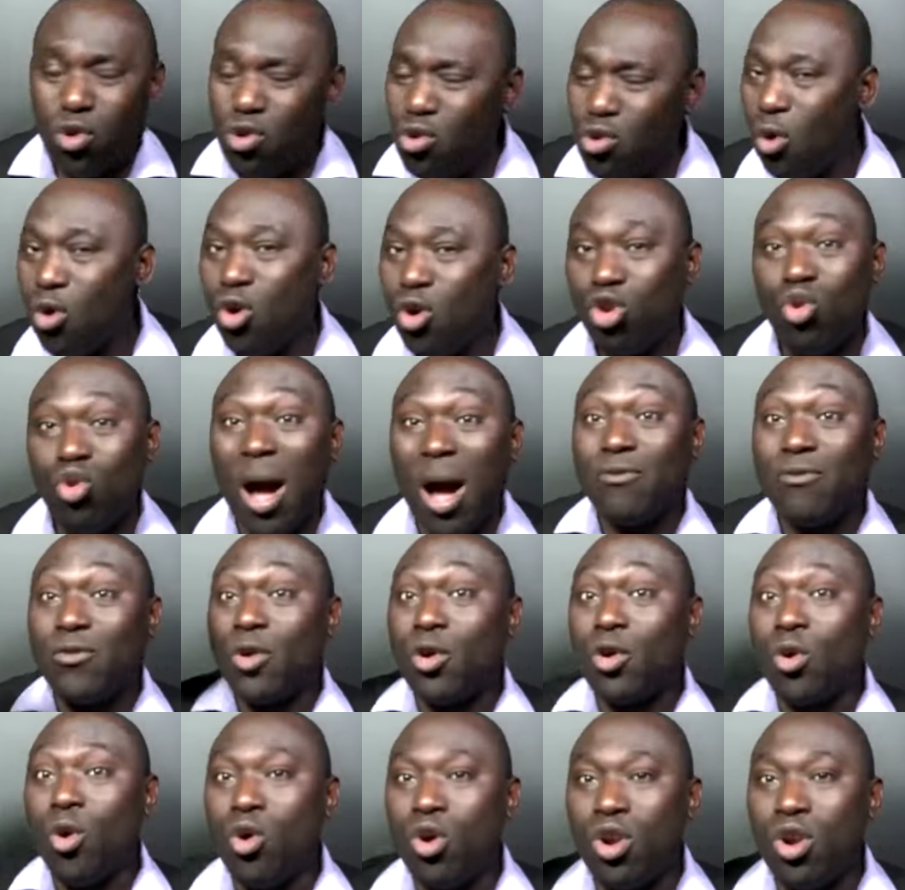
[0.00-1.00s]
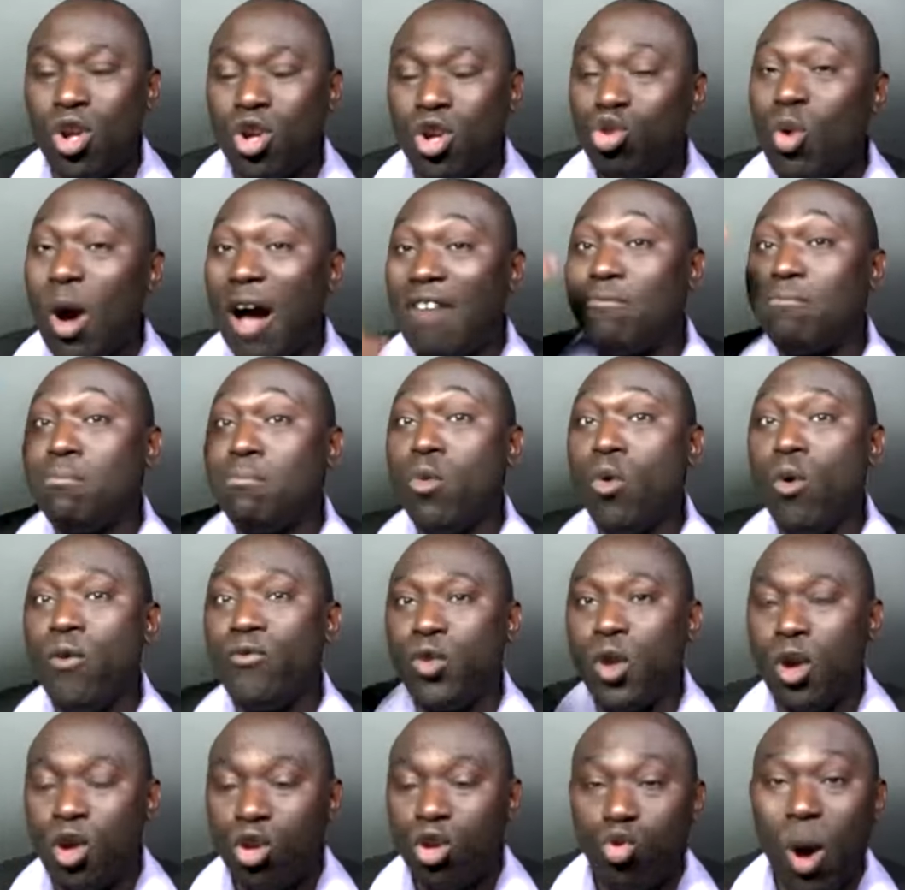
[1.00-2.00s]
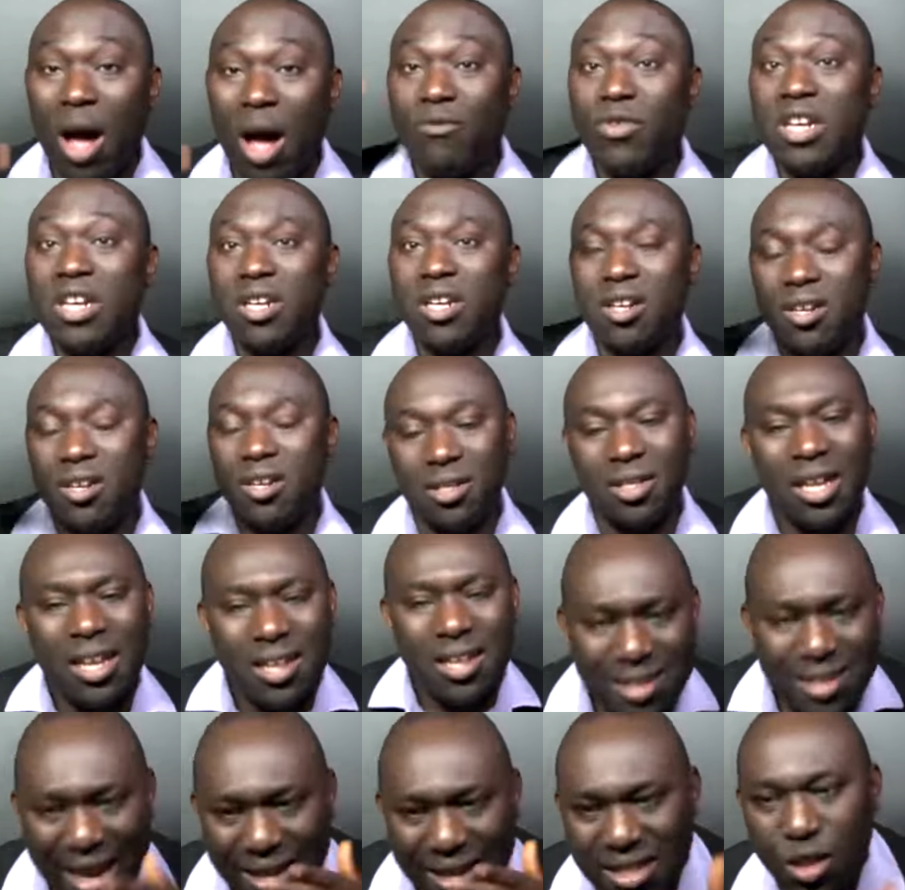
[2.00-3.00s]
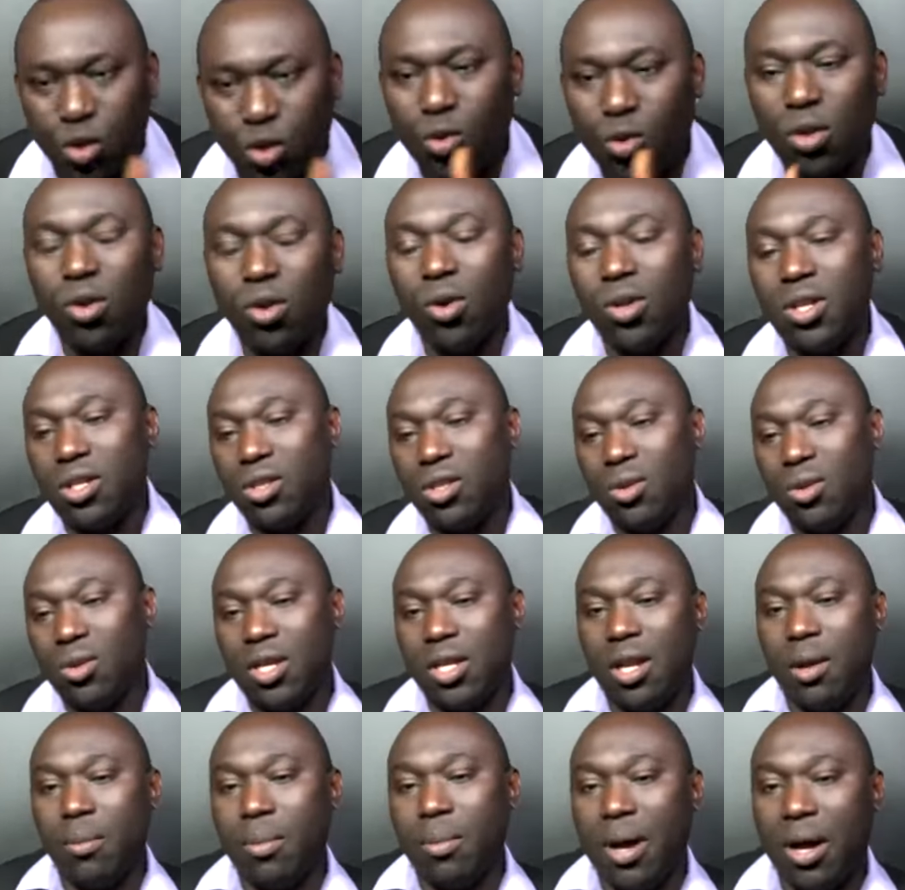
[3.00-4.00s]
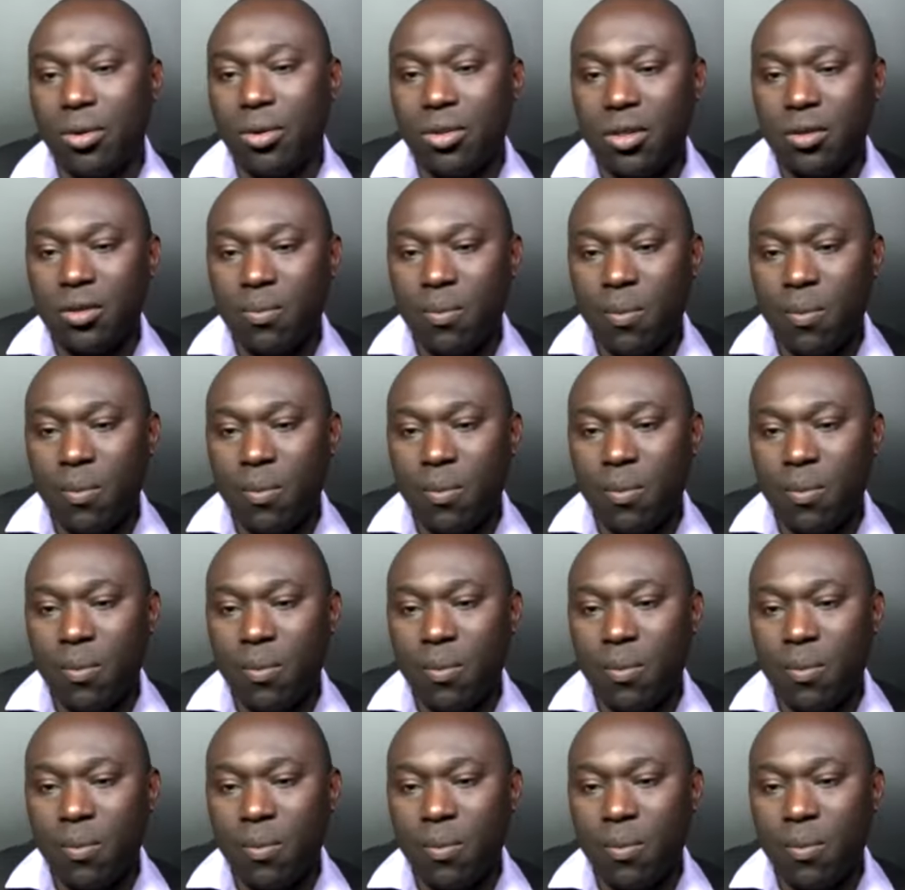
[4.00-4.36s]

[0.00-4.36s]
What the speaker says: No, you have grown, you have moved, you have increased. That is what God is talking about.